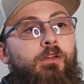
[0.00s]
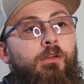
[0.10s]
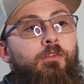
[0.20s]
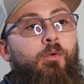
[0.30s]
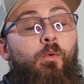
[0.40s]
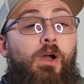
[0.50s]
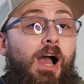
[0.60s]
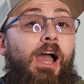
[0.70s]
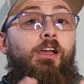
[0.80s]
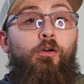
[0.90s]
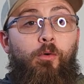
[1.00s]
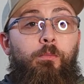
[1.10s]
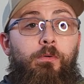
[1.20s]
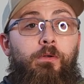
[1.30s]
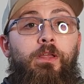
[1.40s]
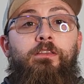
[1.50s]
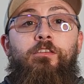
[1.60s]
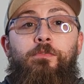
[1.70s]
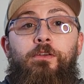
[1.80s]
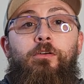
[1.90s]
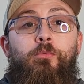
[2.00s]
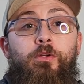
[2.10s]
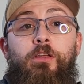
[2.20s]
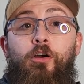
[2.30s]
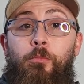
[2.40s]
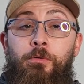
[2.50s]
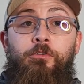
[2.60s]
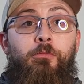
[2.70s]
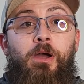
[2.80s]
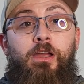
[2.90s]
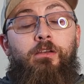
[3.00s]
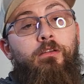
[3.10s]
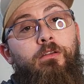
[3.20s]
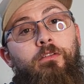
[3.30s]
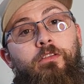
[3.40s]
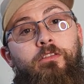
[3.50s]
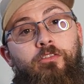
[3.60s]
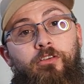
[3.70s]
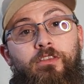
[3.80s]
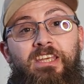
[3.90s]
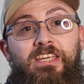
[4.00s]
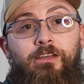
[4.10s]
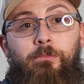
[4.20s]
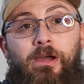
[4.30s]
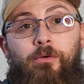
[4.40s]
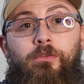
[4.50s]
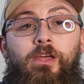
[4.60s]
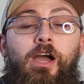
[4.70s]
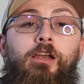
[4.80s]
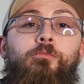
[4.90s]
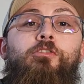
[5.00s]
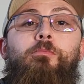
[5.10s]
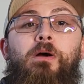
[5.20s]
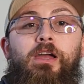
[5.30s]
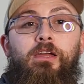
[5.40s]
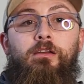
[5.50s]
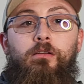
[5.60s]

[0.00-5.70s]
So I hope that this video really opened your mind to start thinking about the items you're buying,